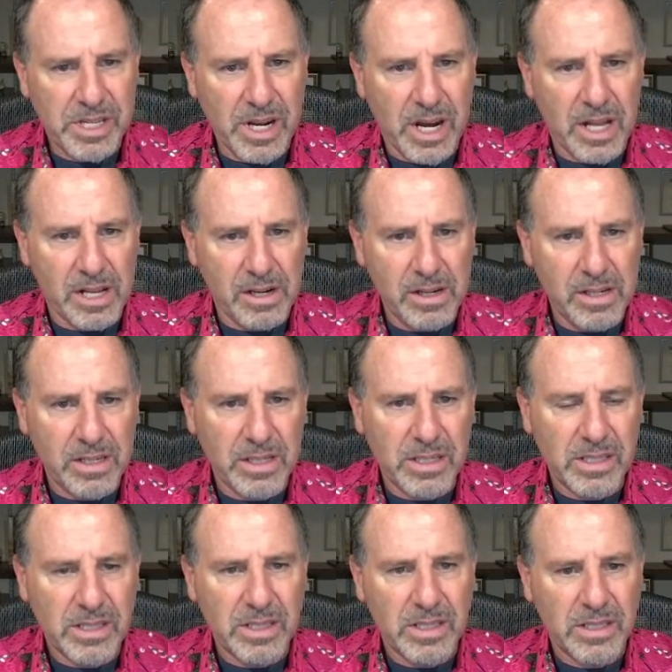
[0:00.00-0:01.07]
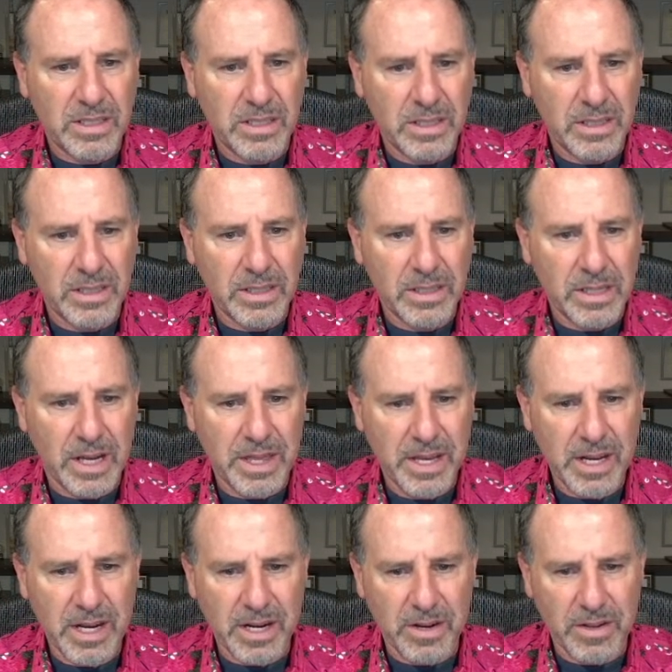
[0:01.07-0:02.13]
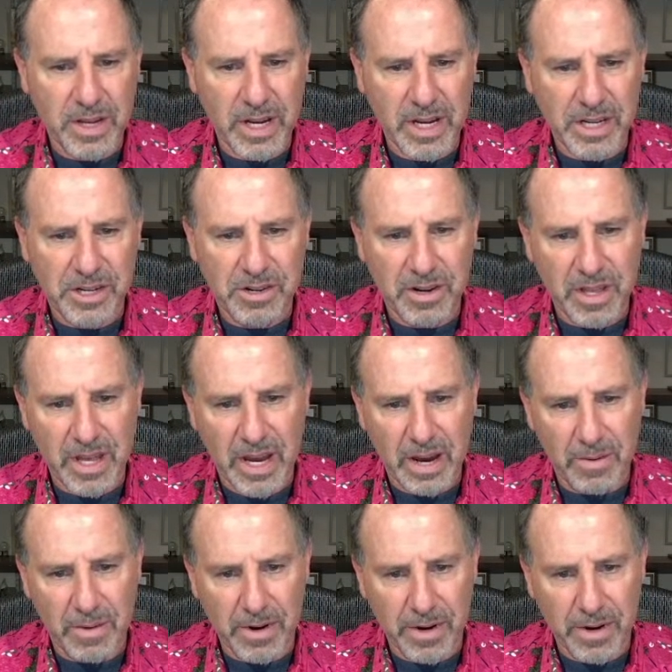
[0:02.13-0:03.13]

dollar, I think I know the answer to that